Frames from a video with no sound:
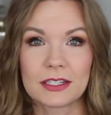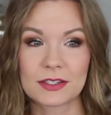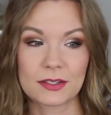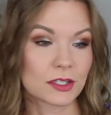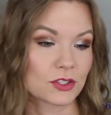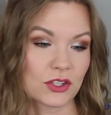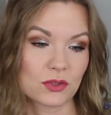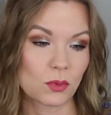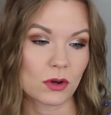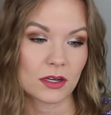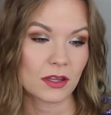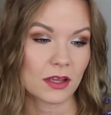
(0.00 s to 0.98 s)
It's like just
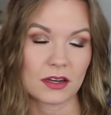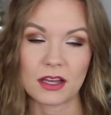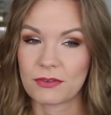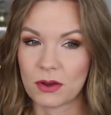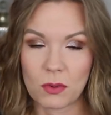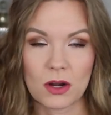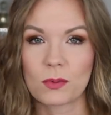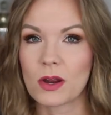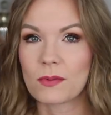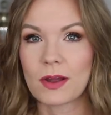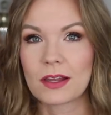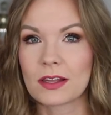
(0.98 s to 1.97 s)
one that if I want to
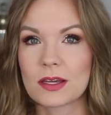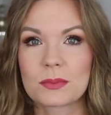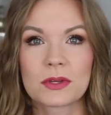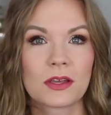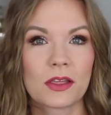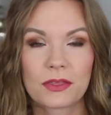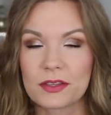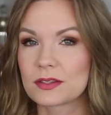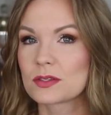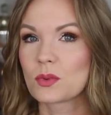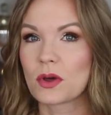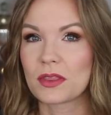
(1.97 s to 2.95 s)
wear red lip, this
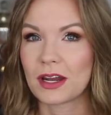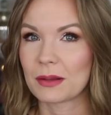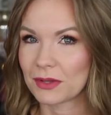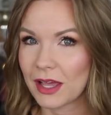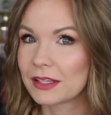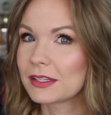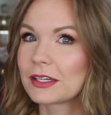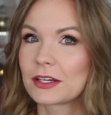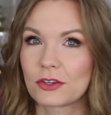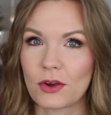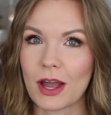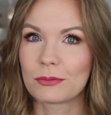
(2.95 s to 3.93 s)
is one that I'm likely
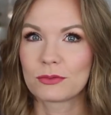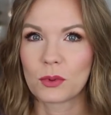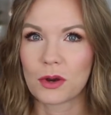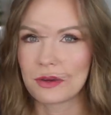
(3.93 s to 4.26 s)
gonna grab for.